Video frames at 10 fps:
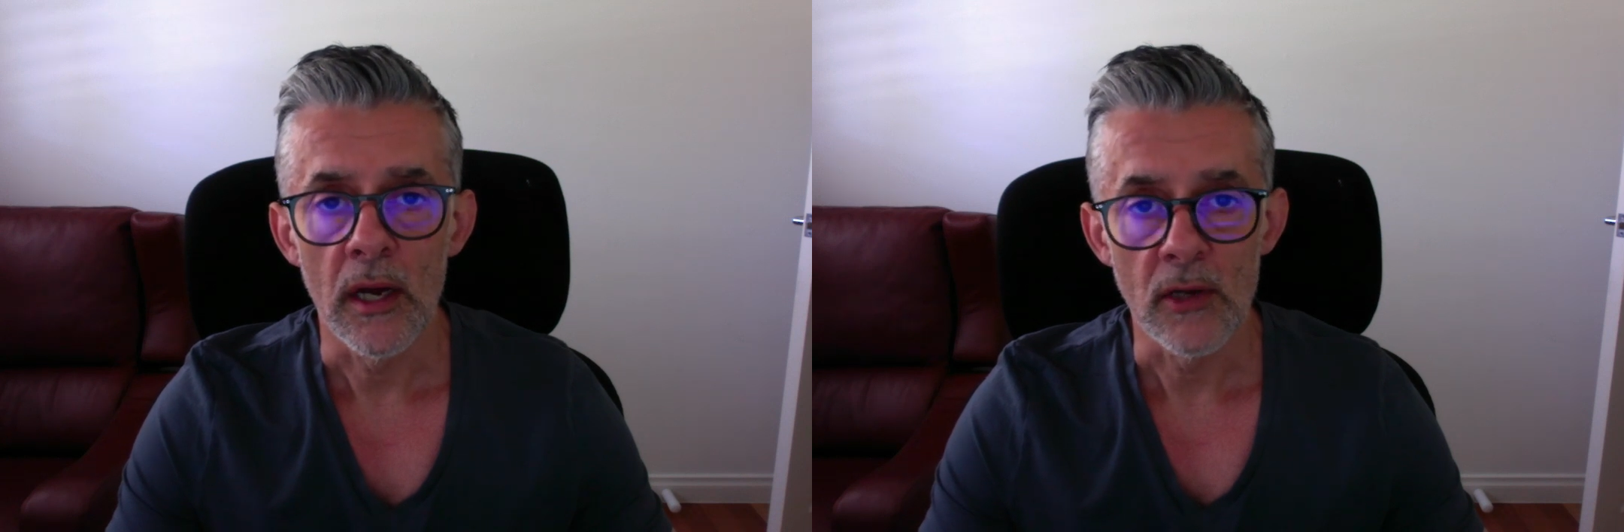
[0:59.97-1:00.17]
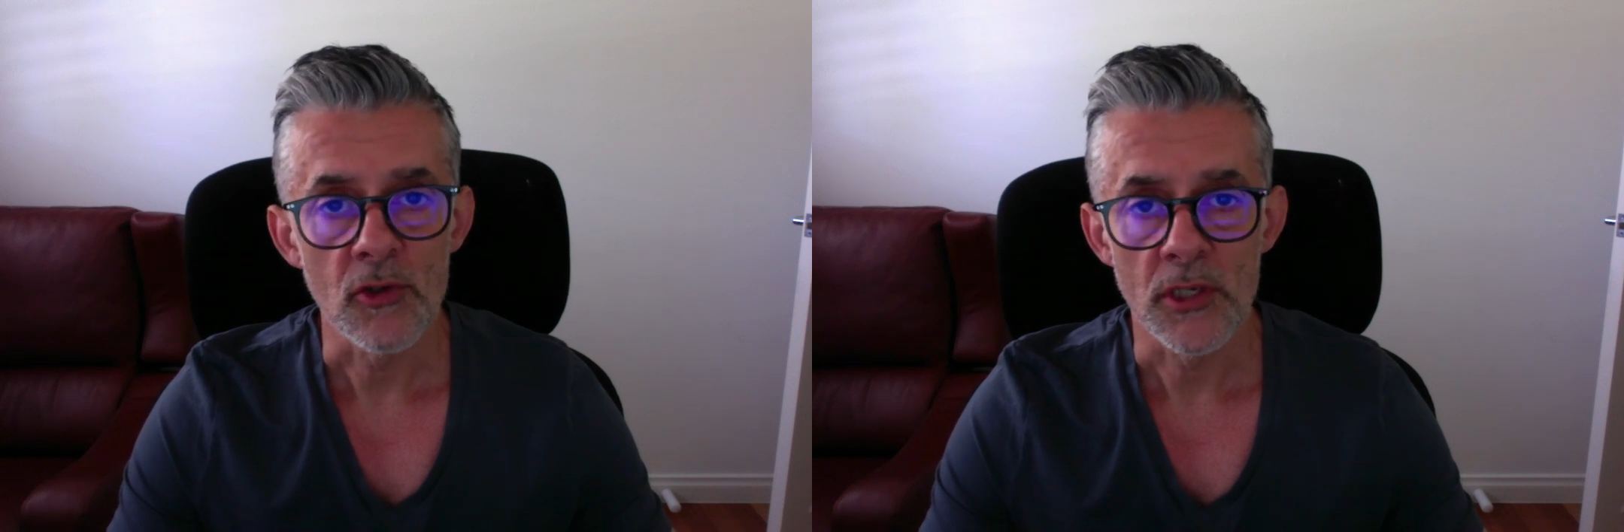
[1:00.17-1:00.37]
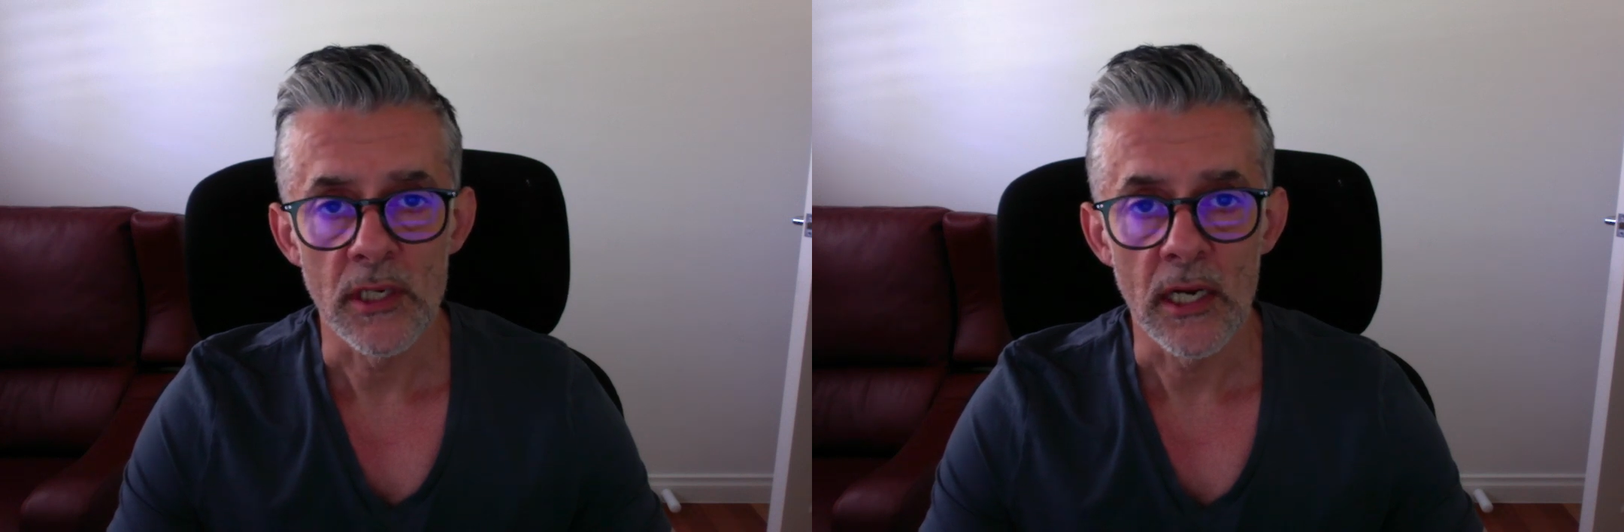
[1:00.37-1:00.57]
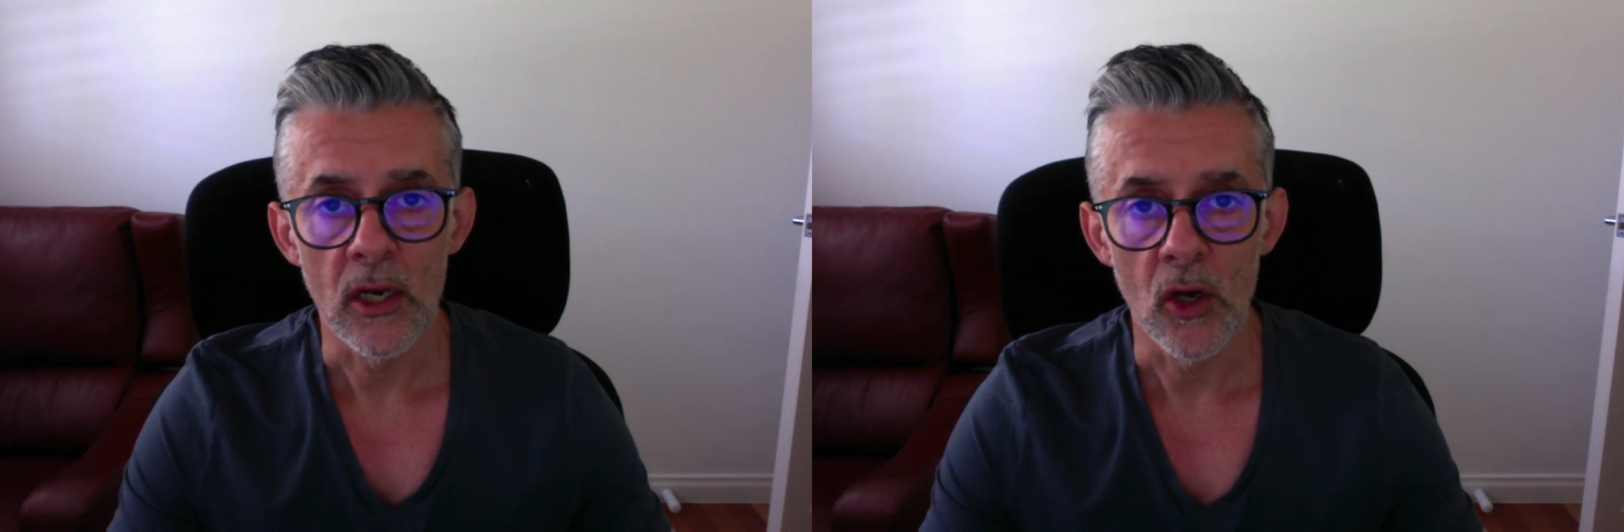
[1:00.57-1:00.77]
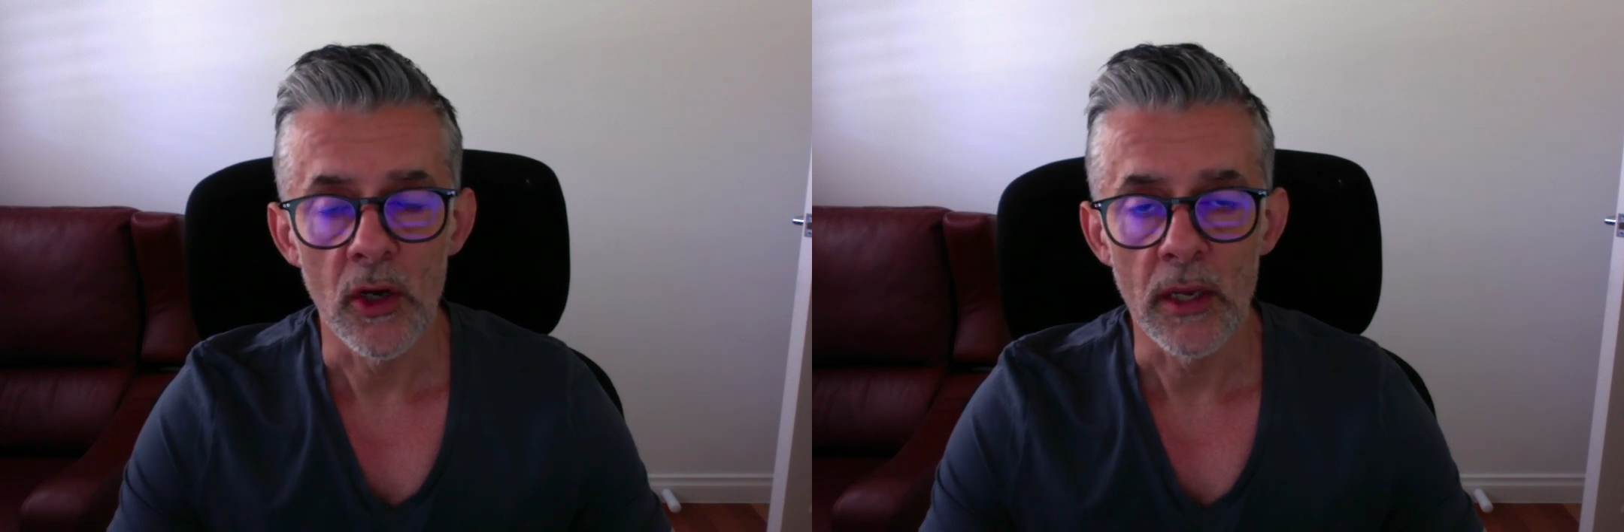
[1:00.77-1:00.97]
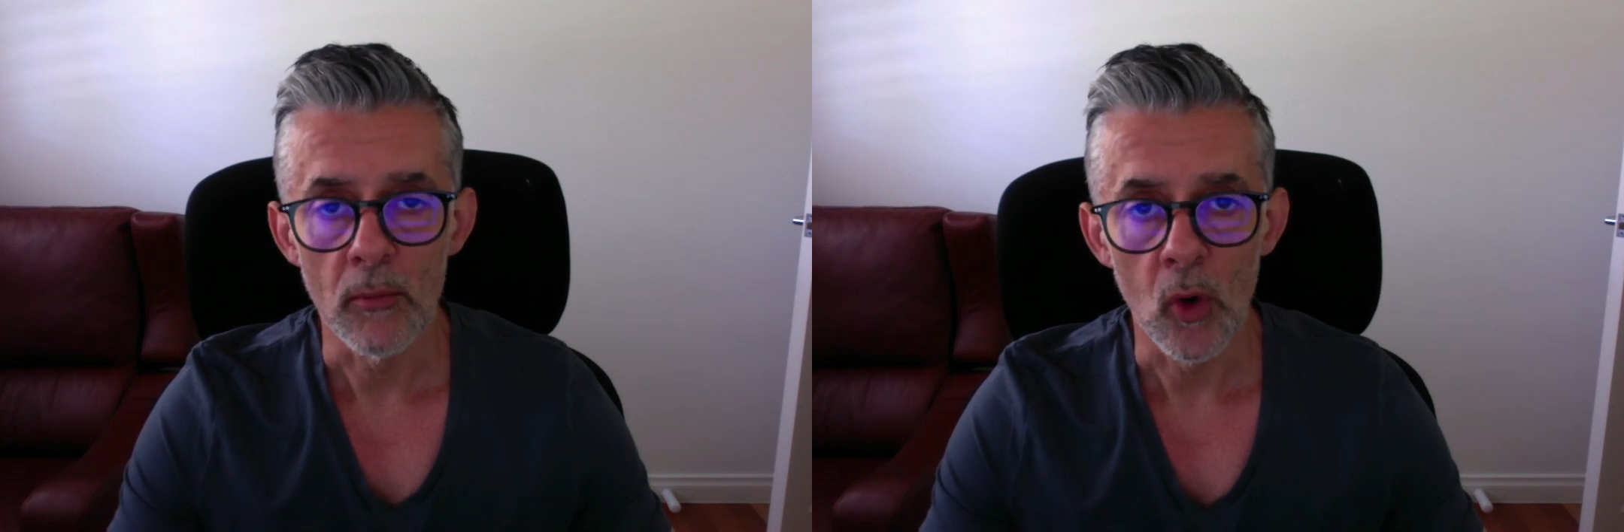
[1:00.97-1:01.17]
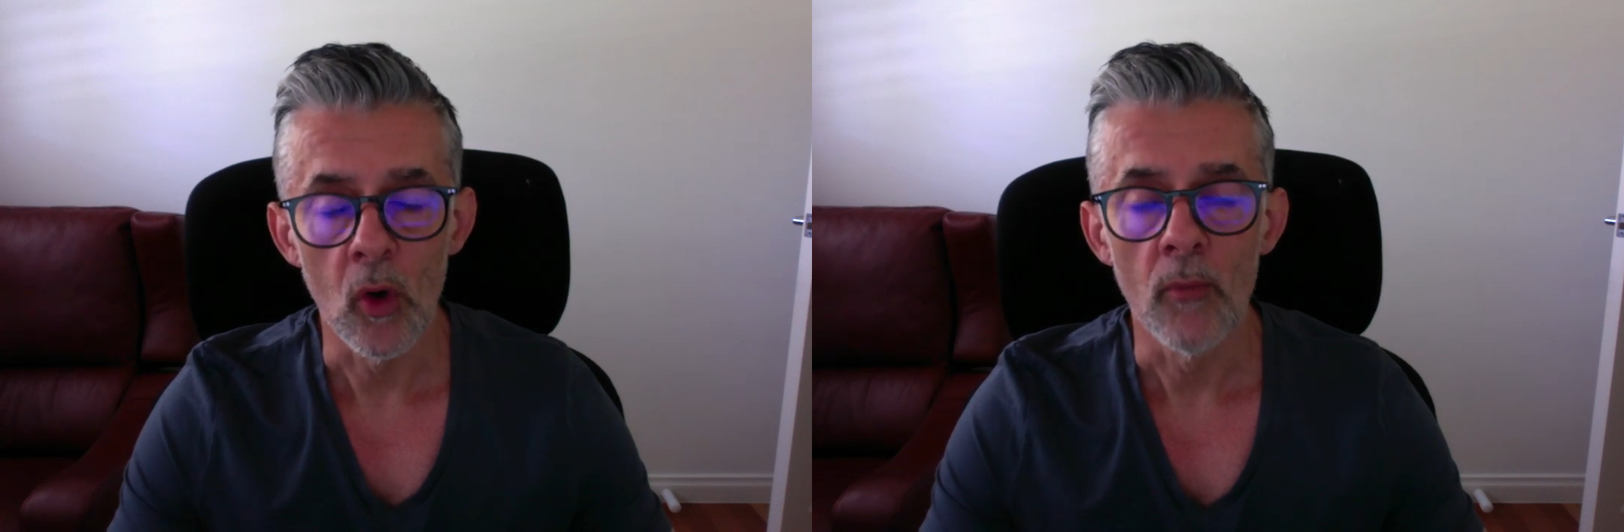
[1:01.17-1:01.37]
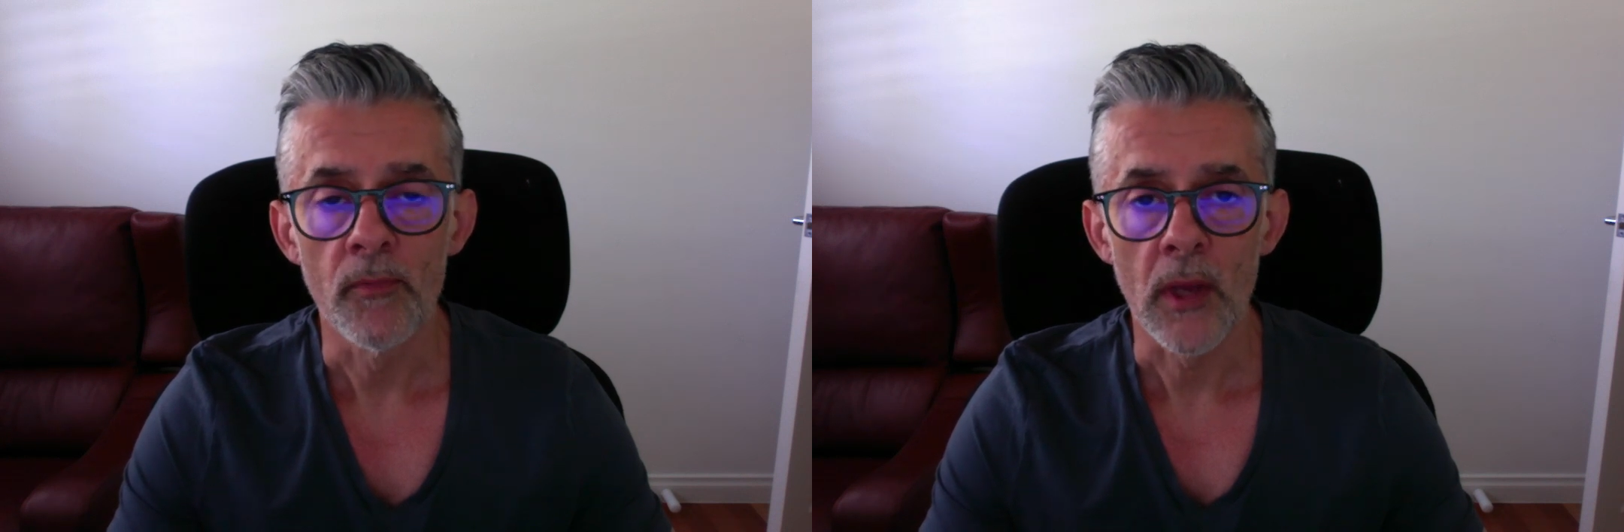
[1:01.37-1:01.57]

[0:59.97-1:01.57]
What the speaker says: interested in learning more